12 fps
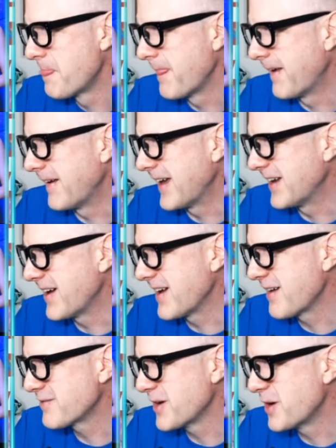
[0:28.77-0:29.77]
And I
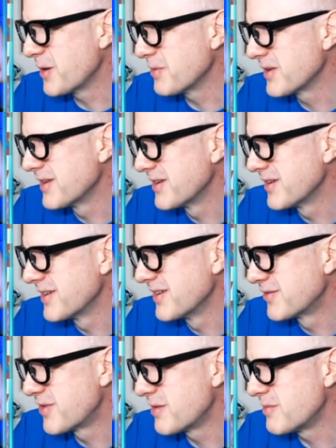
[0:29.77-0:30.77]
have to help
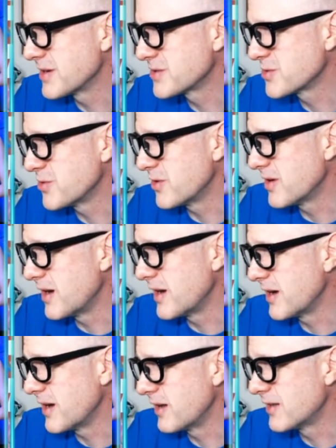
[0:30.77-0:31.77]
from my store.
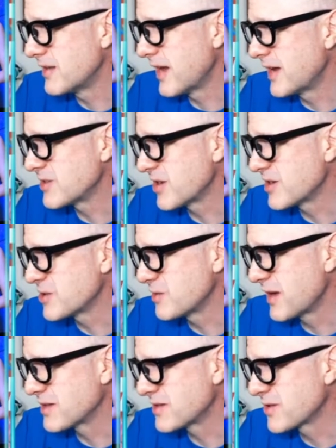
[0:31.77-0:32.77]
Dan H., I
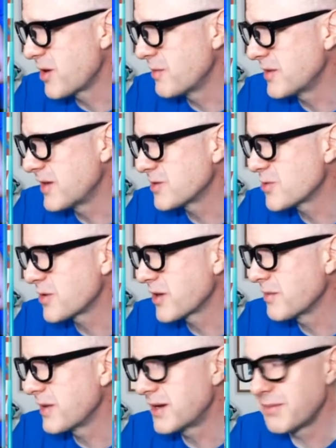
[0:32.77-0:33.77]
assume that's the comment that you're
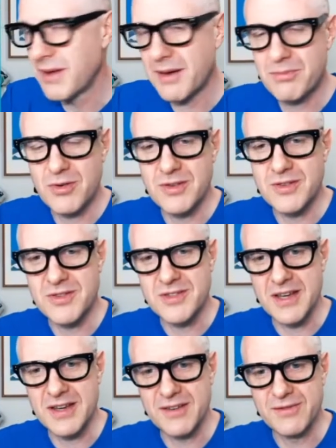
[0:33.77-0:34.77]
talking about
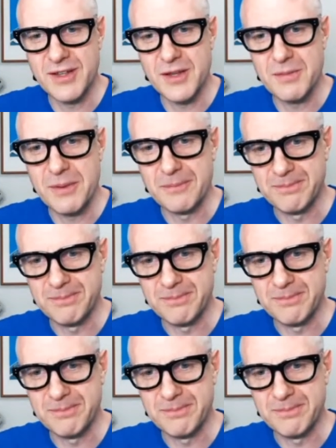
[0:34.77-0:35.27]
Prince Philip.